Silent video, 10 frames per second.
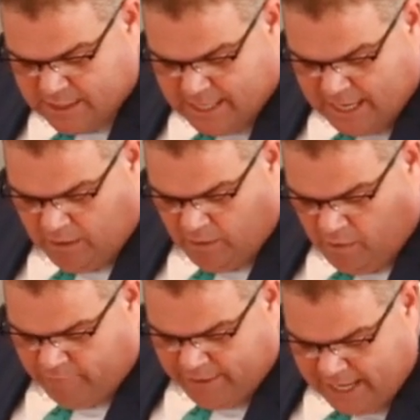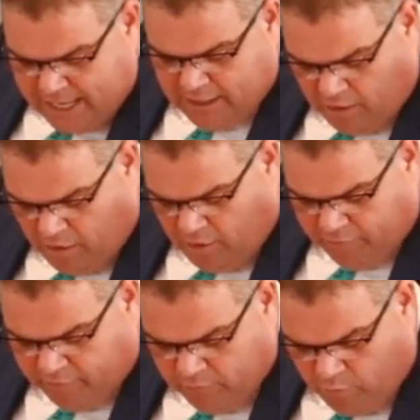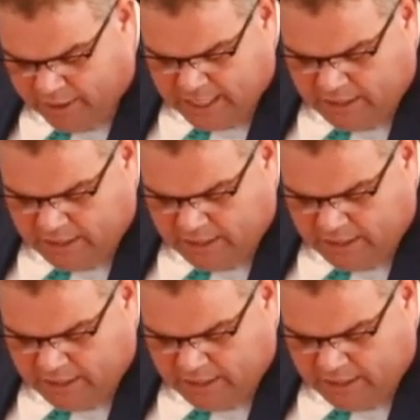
and all that he can offer and what he will